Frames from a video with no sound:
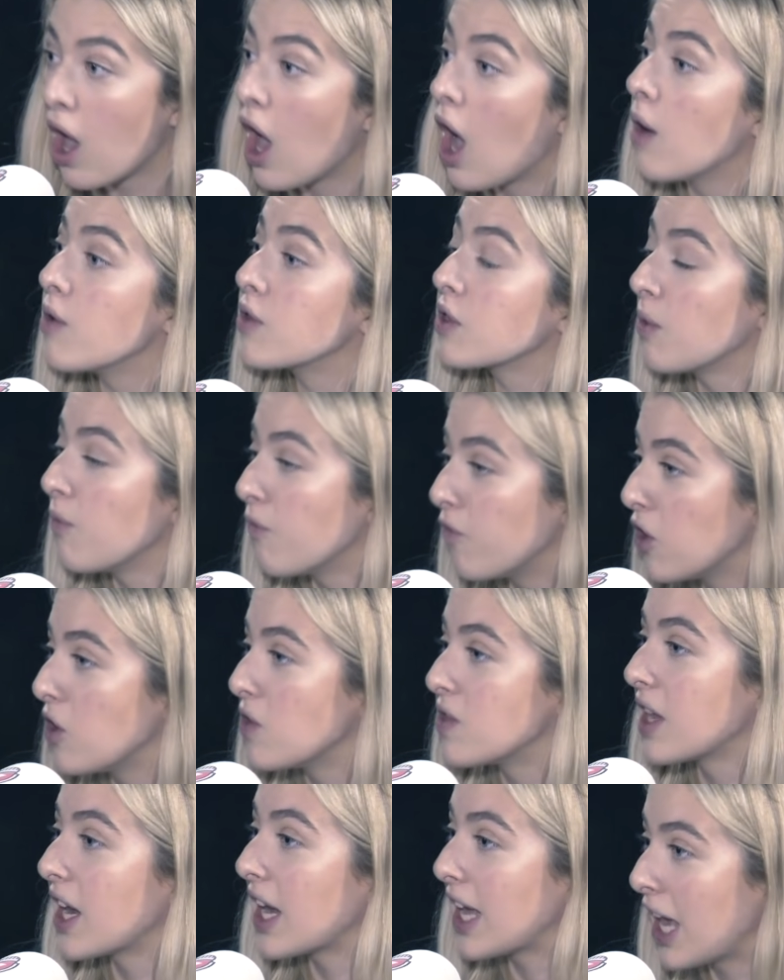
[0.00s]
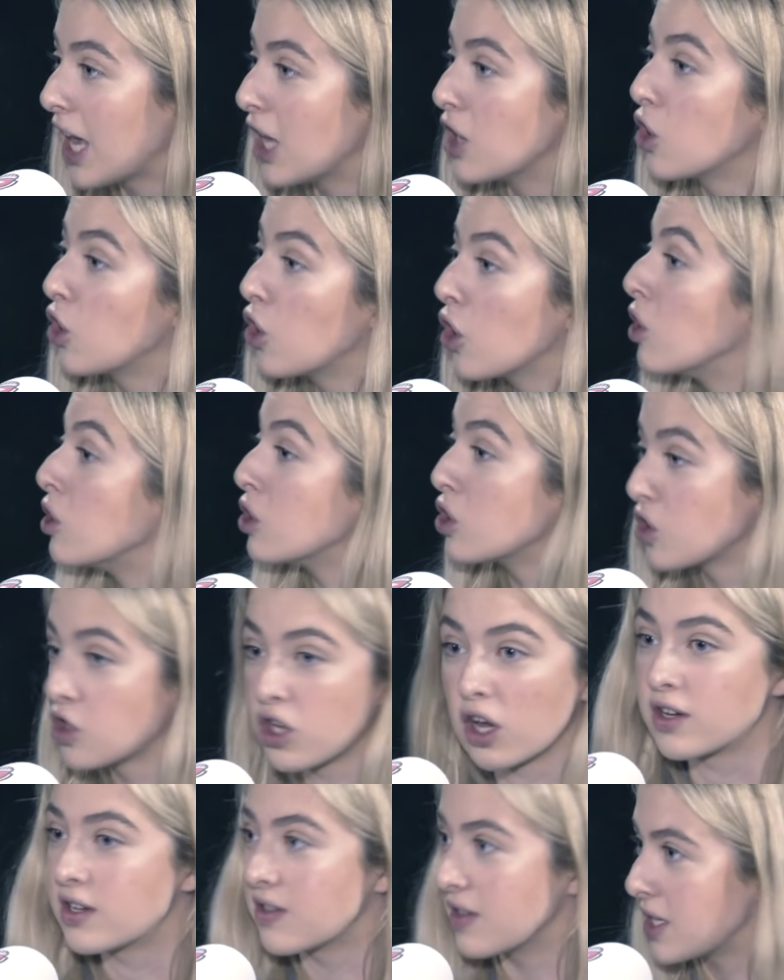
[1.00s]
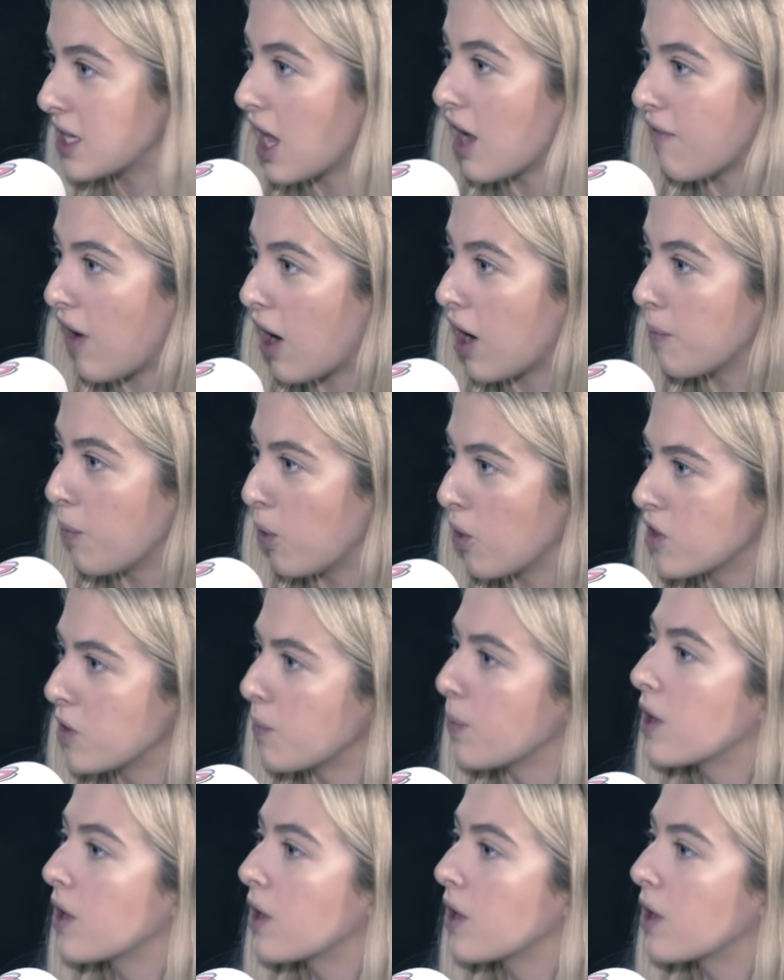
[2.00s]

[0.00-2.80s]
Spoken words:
I was confused that a kid couldn't just go to the set of Harry Potter